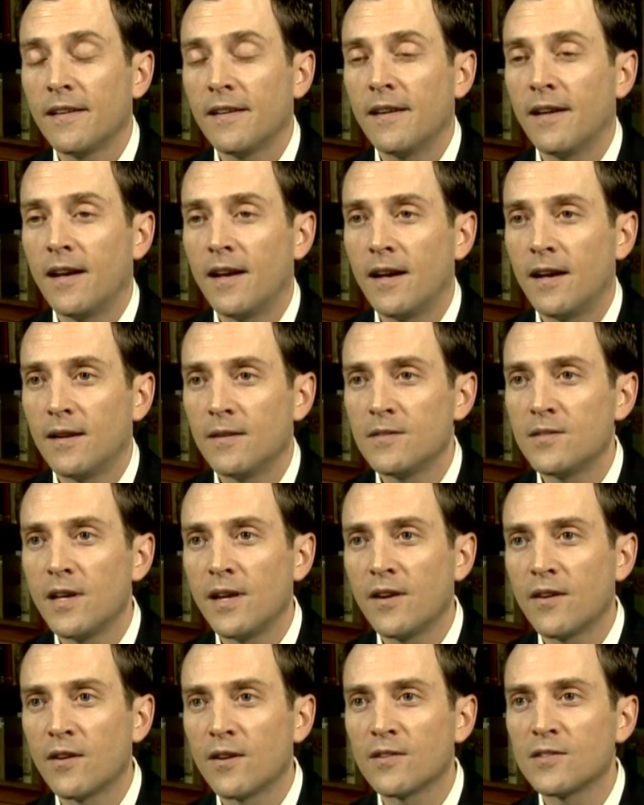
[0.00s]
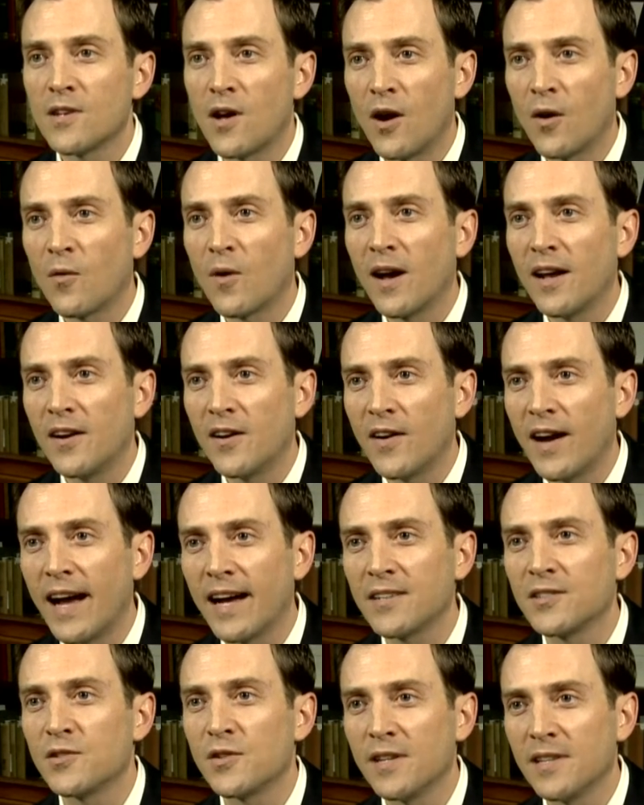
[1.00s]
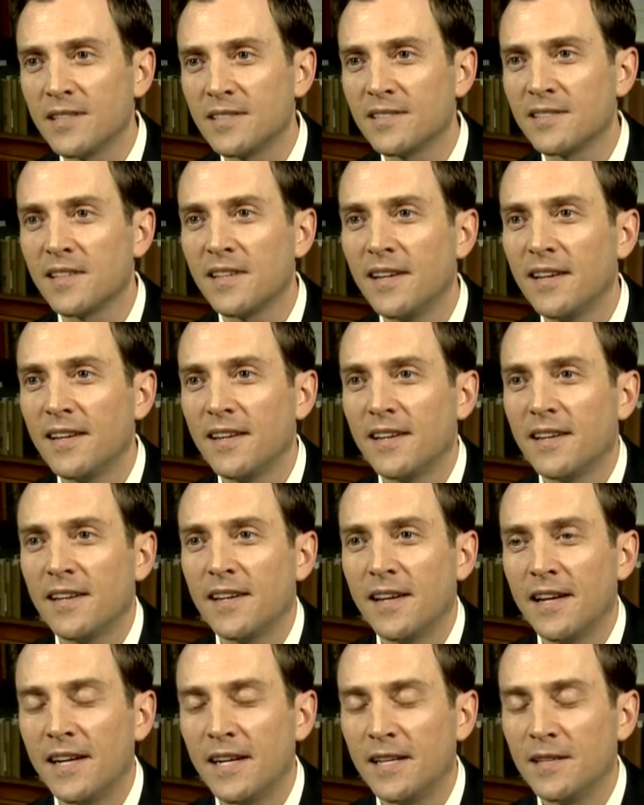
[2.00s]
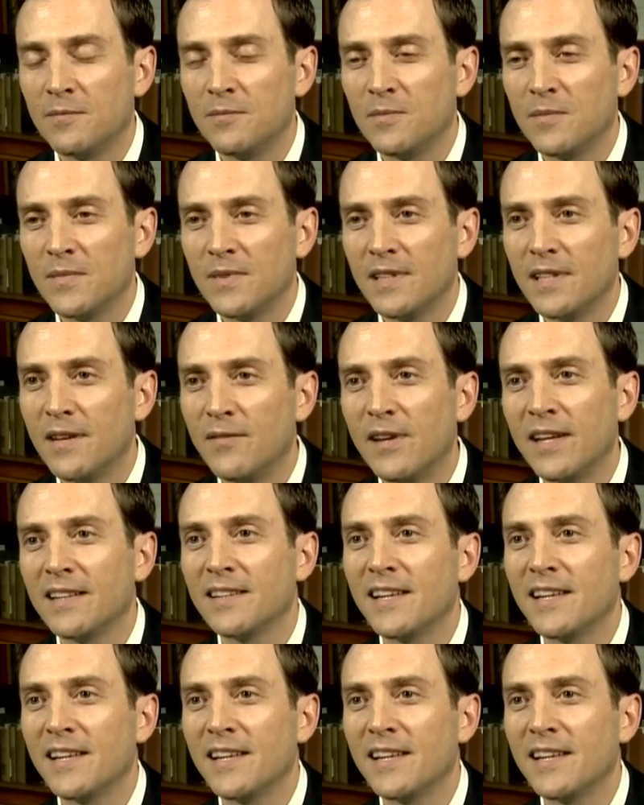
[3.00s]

Uh, singer, songwriter, actress, uh, Living